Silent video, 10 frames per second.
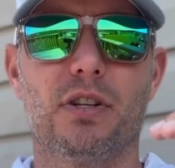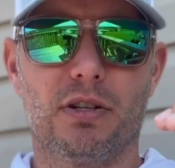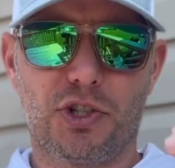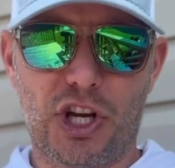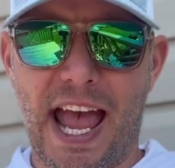
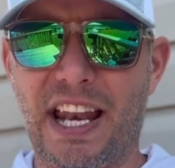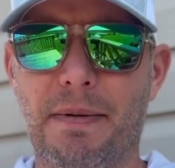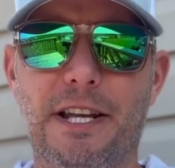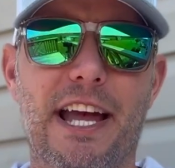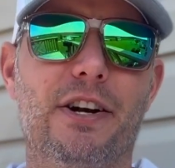shad
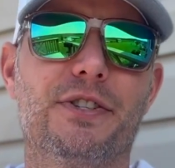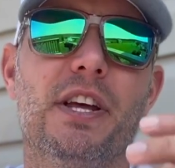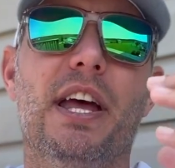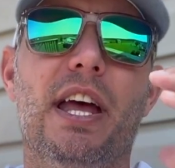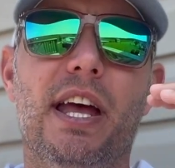imitators.
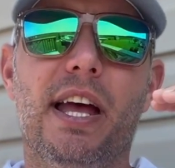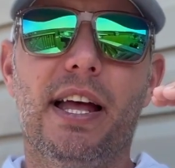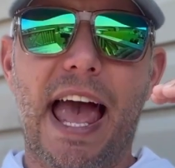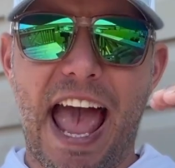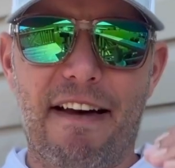
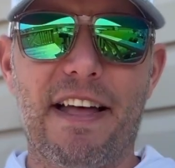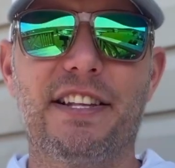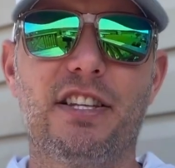Have that